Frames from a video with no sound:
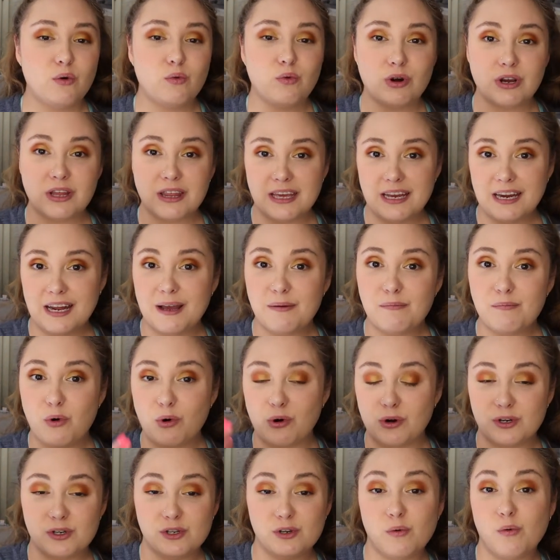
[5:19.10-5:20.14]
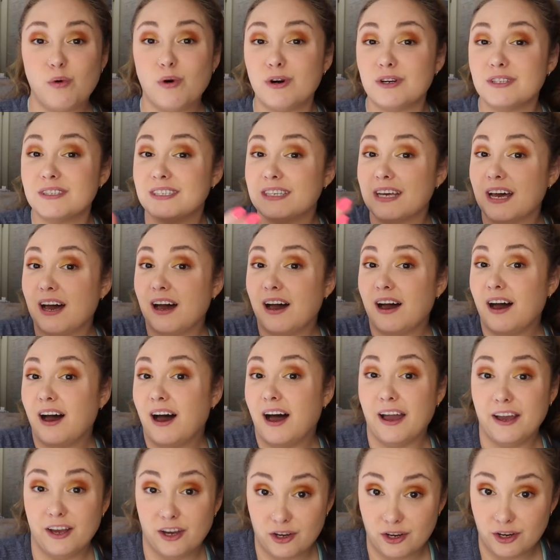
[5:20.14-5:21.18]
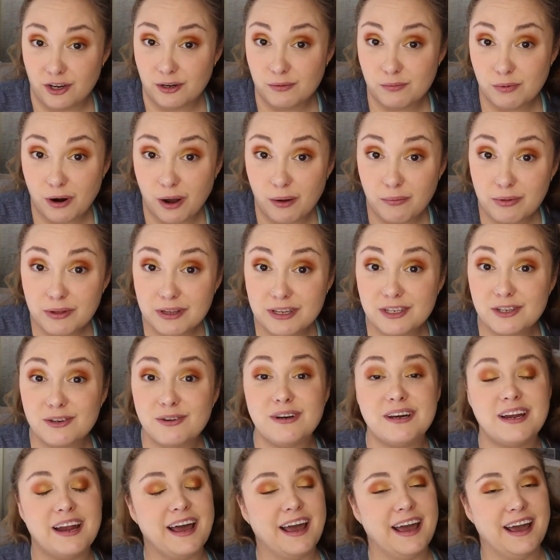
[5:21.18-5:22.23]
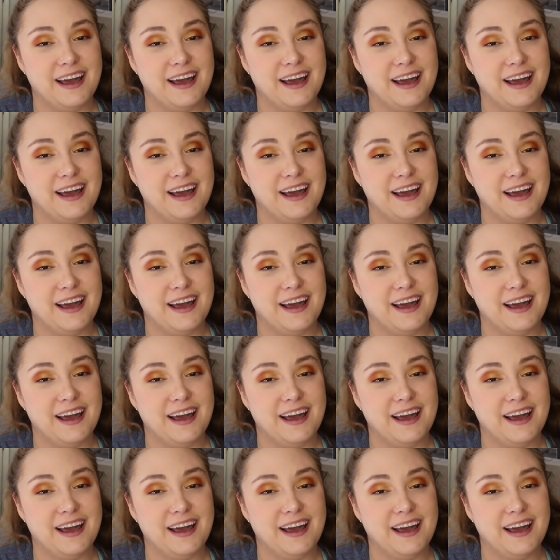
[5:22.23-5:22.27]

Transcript: we're leaning more towards I could probably do it